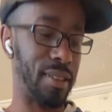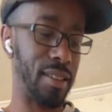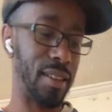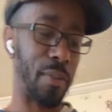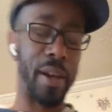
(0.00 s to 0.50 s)

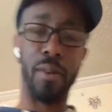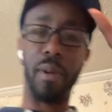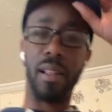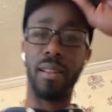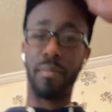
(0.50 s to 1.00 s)

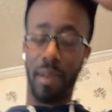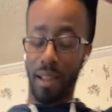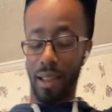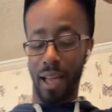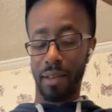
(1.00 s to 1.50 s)
on my
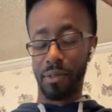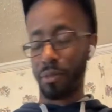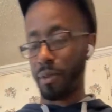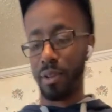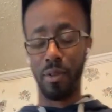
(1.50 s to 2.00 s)
live
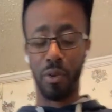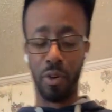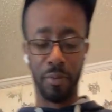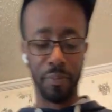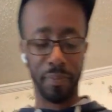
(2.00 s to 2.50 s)
screen or
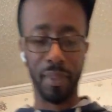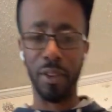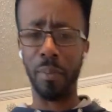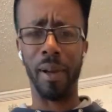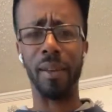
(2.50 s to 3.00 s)
one
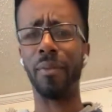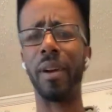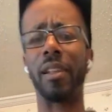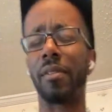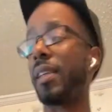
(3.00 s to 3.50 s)
of my
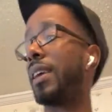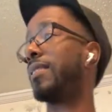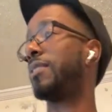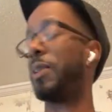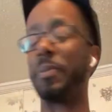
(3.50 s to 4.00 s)
regular things.
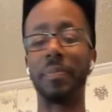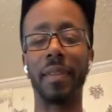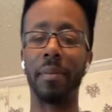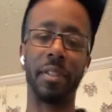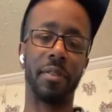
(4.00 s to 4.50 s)
So
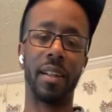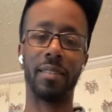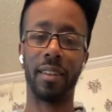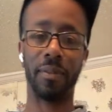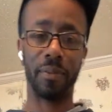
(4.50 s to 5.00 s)
I'm just trying this
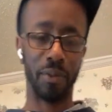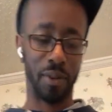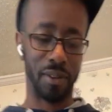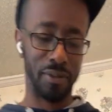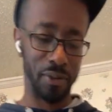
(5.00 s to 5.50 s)
out
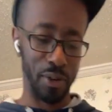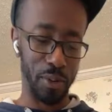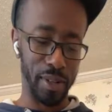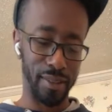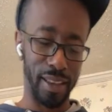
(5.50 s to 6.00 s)
for a
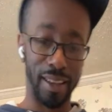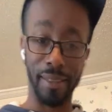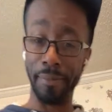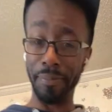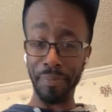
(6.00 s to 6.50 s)
quick second.
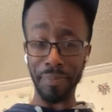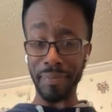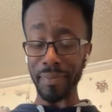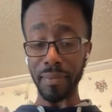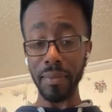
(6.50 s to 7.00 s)

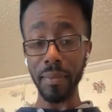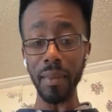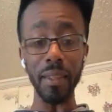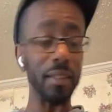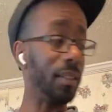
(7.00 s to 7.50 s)

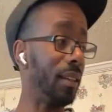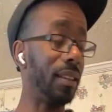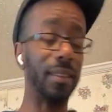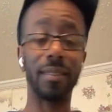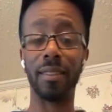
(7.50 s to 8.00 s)

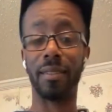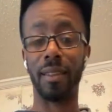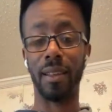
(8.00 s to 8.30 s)
This is